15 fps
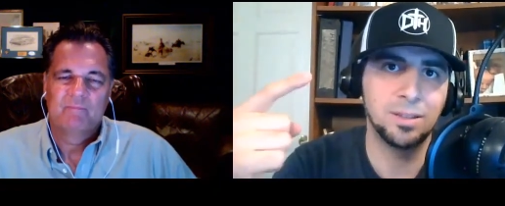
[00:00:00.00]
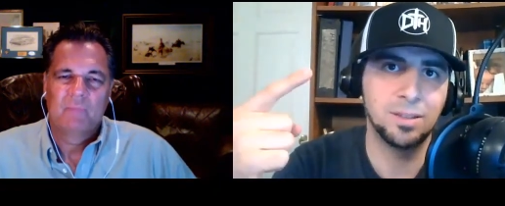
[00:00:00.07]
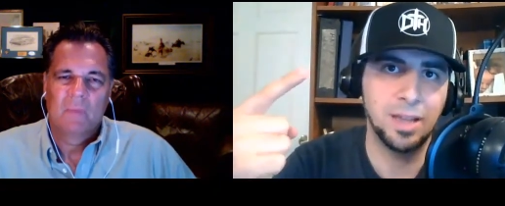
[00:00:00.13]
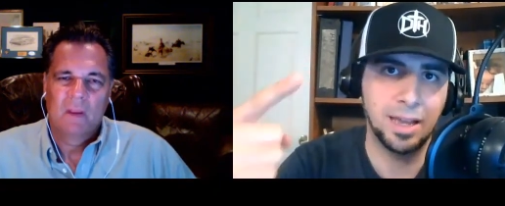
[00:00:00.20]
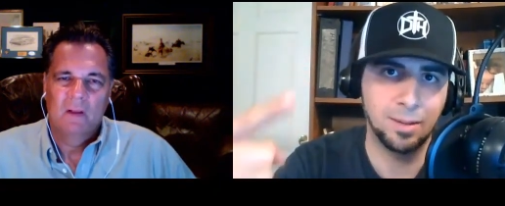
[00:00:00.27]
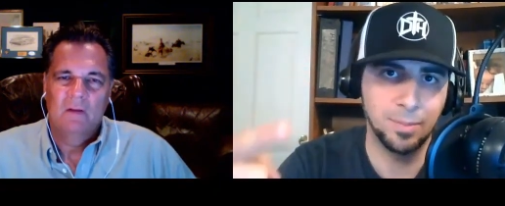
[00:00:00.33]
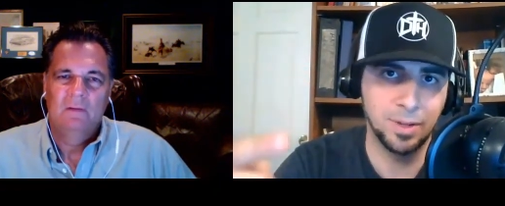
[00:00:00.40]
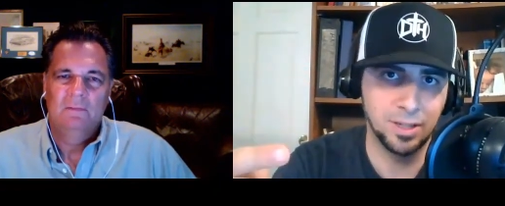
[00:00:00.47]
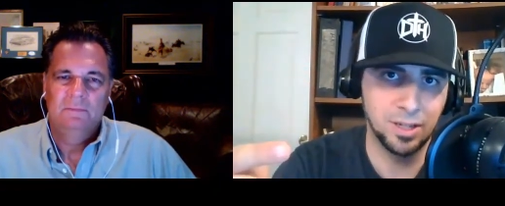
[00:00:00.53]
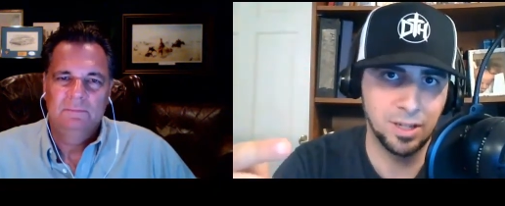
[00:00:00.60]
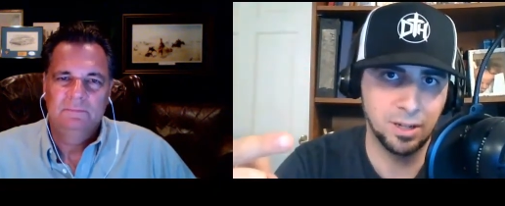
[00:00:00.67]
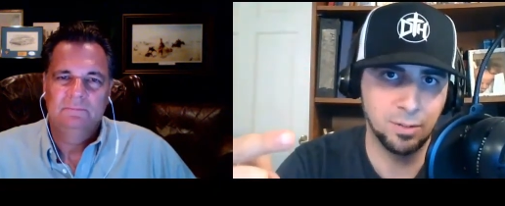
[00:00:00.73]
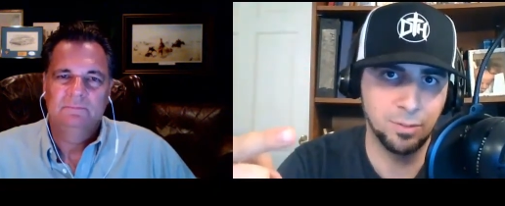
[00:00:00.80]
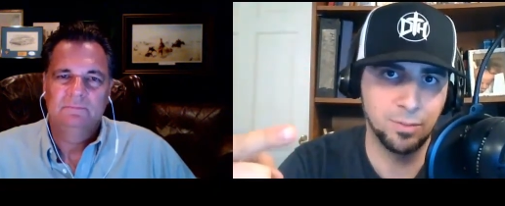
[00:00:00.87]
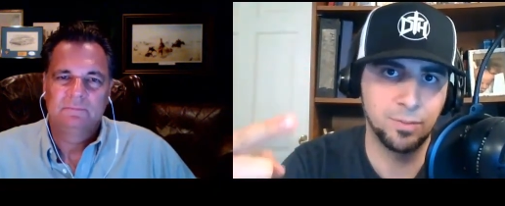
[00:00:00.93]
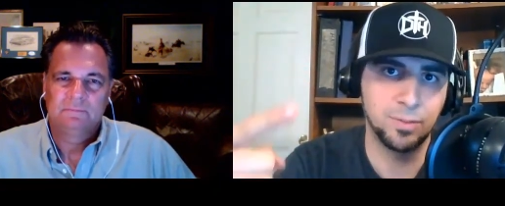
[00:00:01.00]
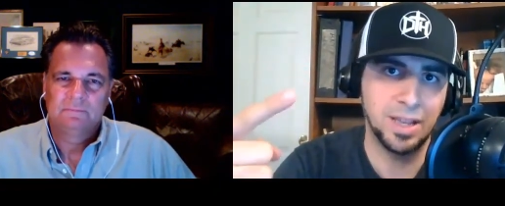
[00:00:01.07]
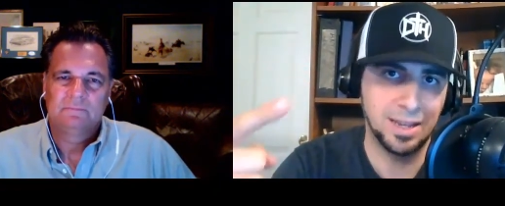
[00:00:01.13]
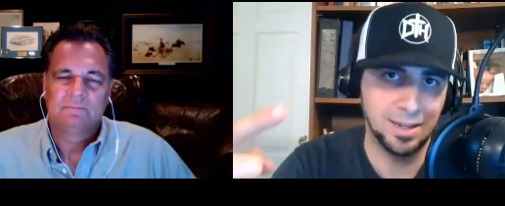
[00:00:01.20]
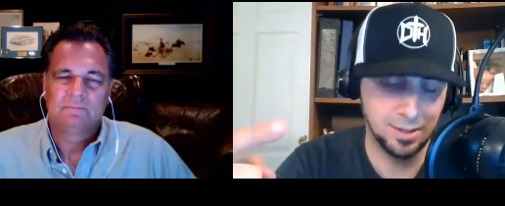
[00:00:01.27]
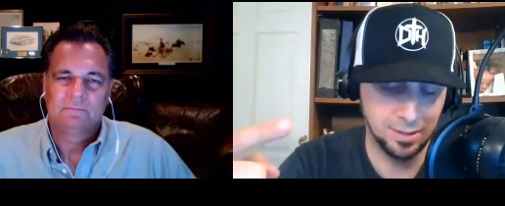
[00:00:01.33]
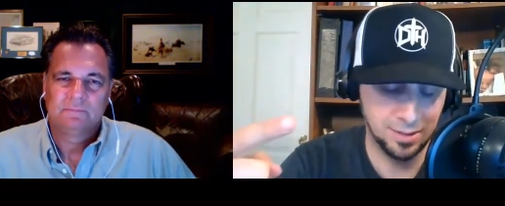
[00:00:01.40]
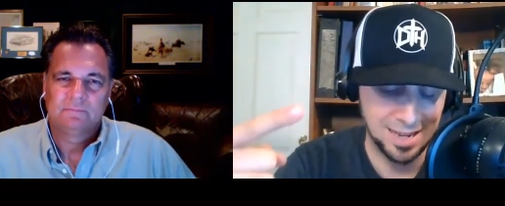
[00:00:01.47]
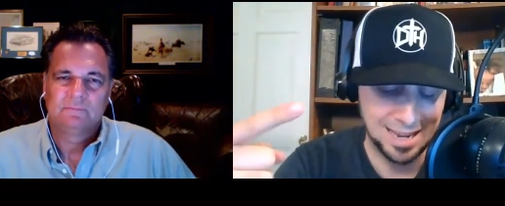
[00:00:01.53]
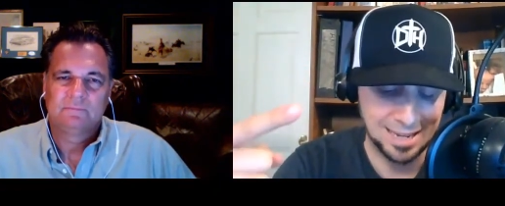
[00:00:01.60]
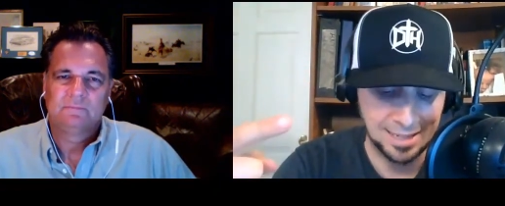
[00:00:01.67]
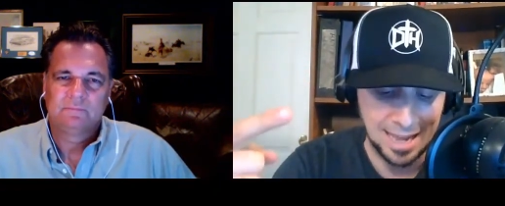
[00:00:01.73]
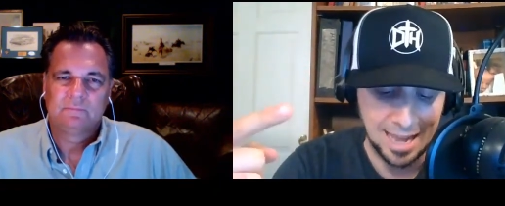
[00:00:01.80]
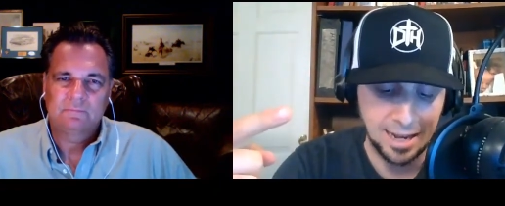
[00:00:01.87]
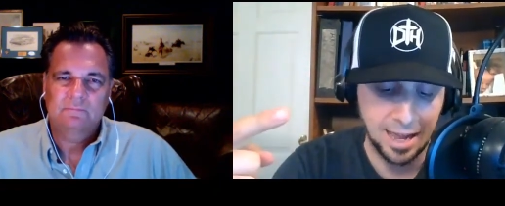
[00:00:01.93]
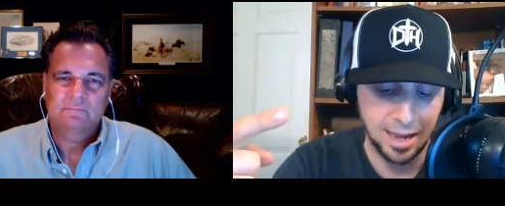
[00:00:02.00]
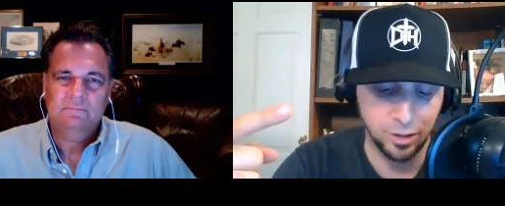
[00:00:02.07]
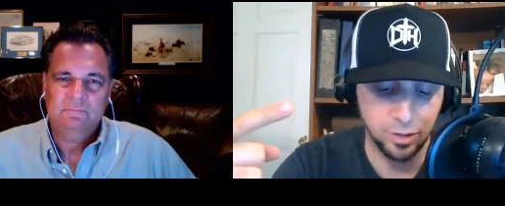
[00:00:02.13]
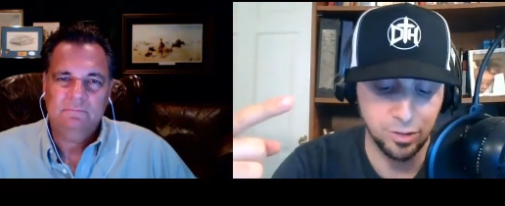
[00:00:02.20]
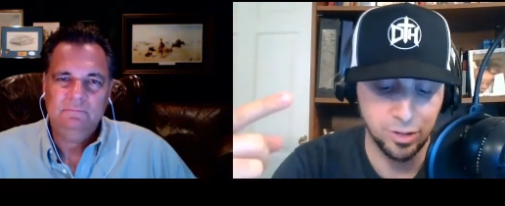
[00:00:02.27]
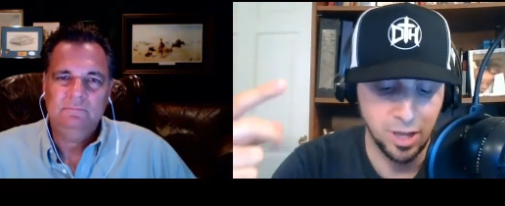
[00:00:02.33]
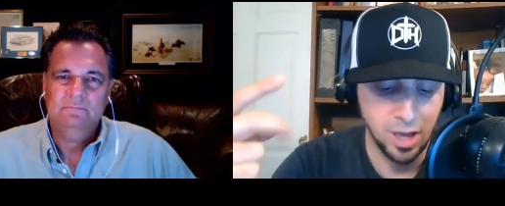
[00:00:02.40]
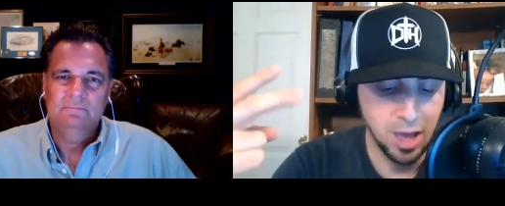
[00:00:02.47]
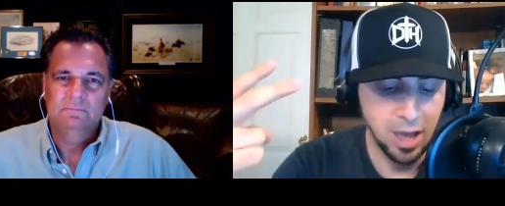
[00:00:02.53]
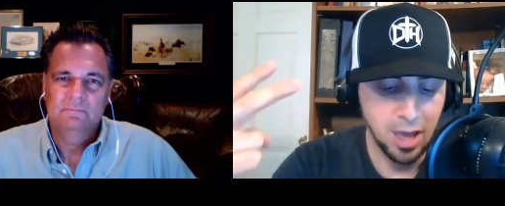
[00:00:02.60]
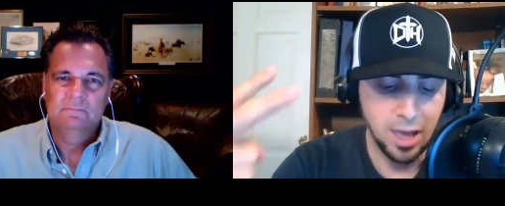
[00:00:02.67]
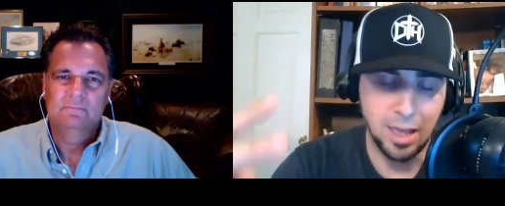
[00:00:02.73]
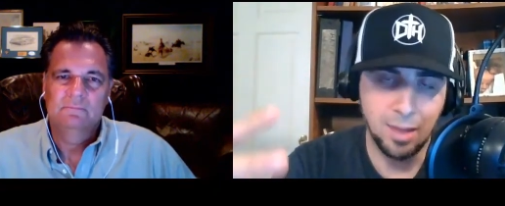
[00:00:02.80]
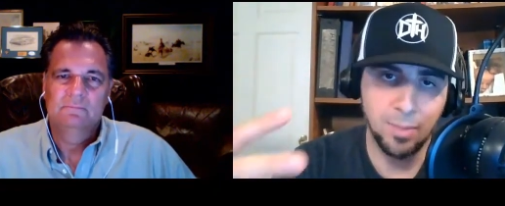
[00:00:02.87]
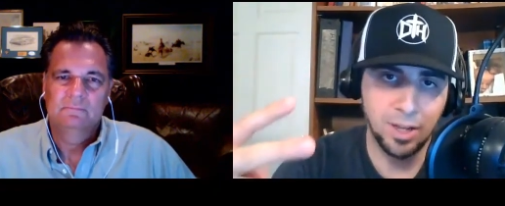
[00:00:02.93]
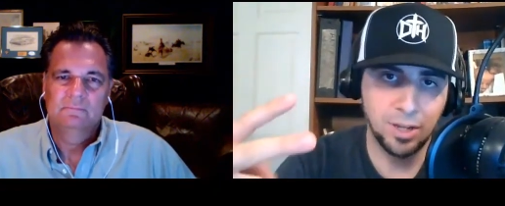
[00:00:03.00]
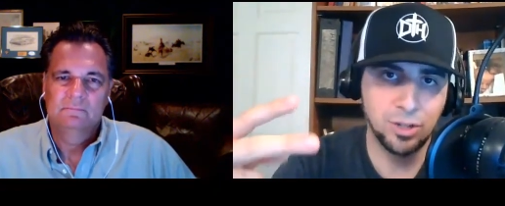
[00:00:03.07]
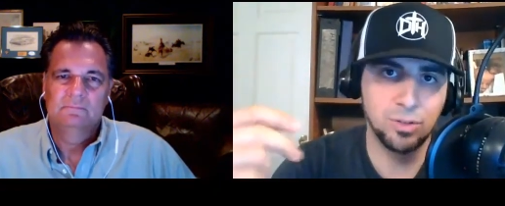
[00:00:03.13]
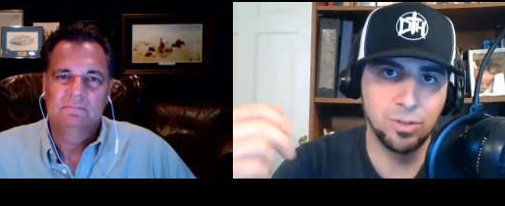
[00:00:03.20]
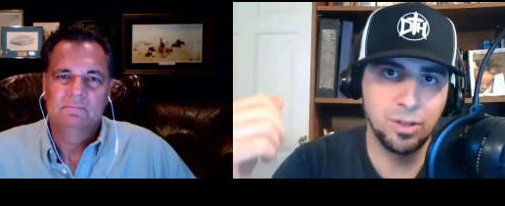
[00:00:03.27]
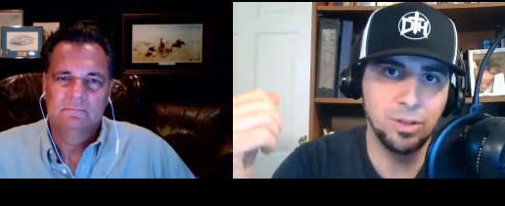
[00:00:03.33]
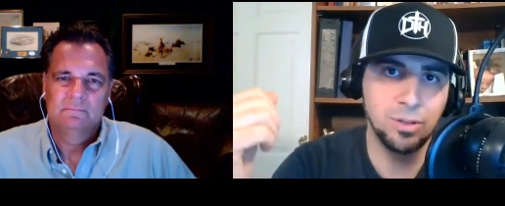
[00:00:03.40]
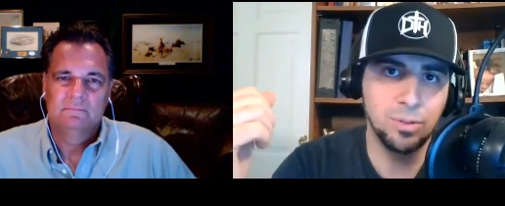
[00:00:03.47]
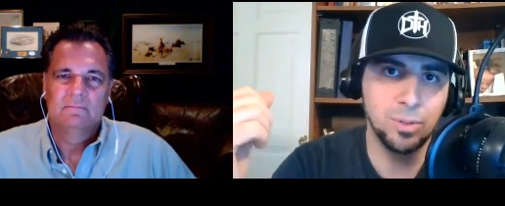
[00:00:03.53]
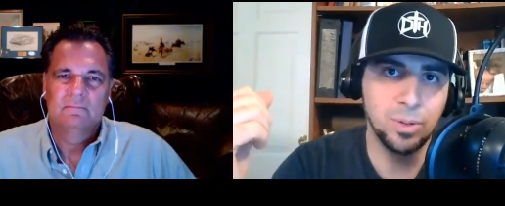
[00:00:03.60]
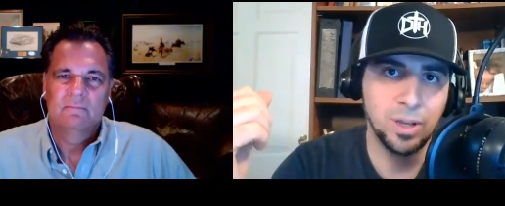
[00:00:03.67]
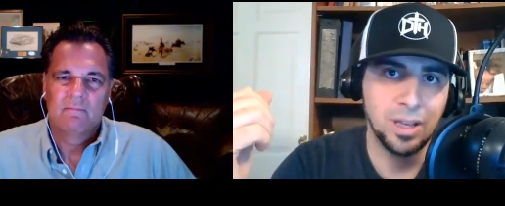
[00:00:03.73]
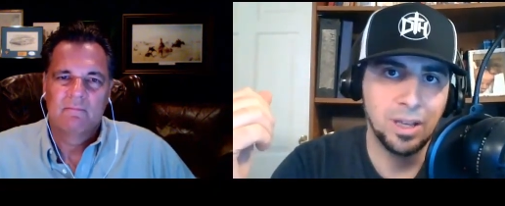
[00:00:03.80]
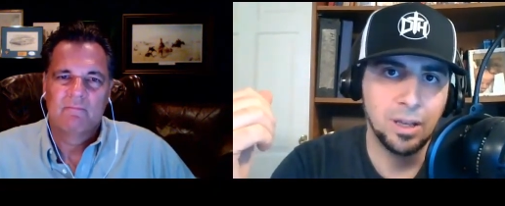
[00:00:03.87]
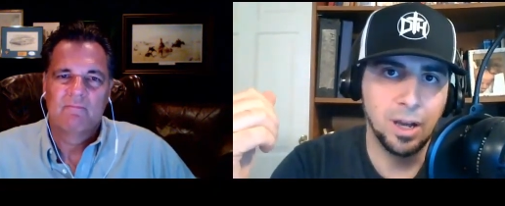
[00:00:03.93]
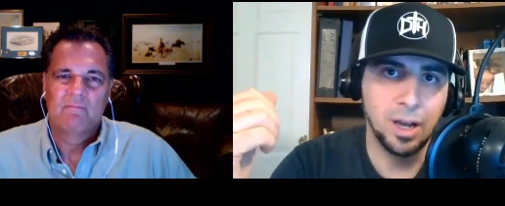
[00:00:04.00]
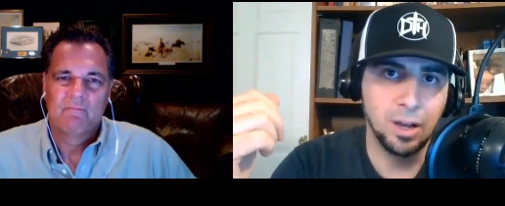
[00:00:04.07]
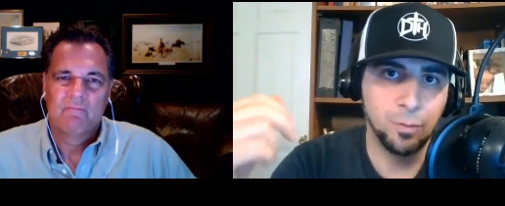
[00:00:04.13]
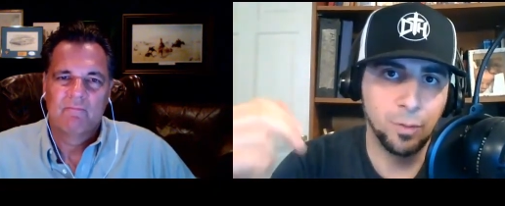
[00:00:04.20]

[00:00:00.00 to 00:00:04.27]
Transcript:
Speaker 1: Tag myself, tag, tag dad hackers and make sure you uh,